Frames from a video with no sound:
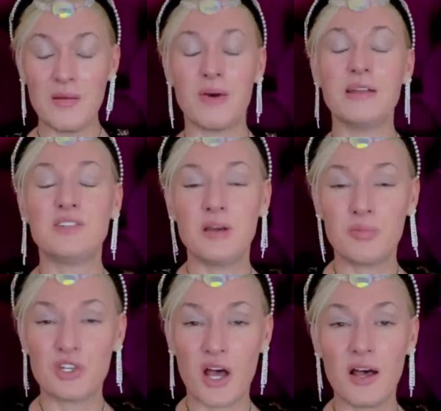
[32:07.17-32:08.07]
My
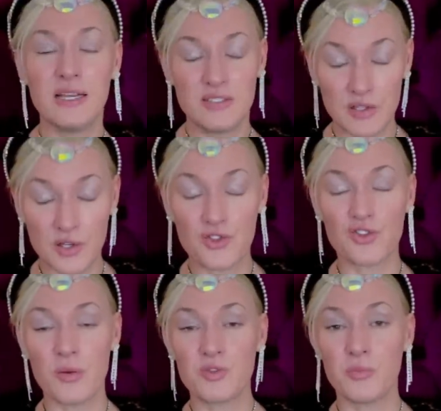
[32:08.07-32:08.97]
tip jar is in the
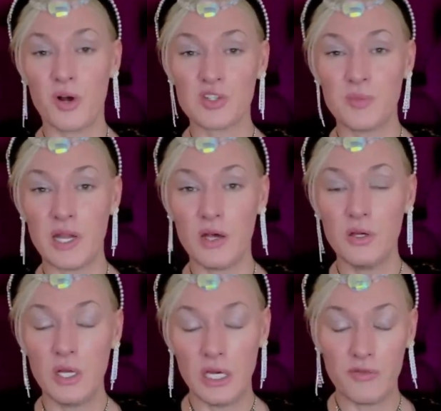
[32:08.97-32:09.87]
description box below
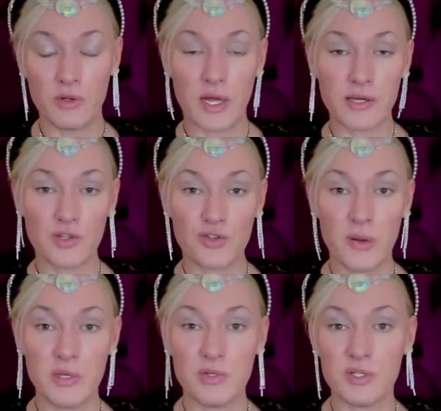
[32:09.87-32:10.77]
if you'd like to
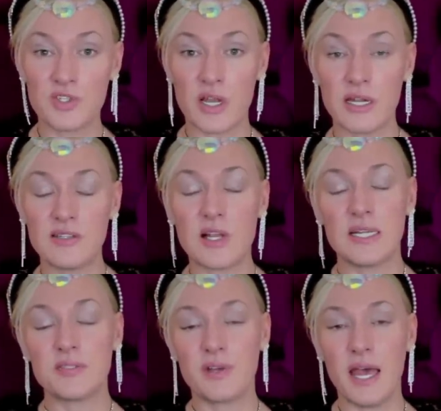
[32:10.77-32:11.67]
treat me to a Sunday
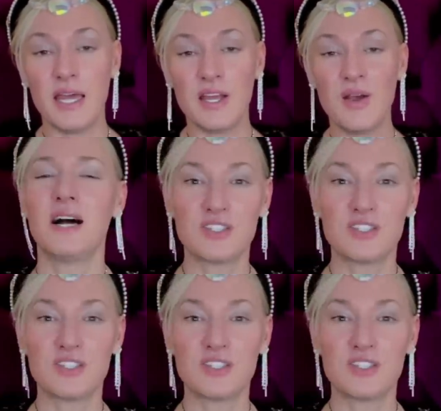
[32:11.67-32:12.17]
slice of cake.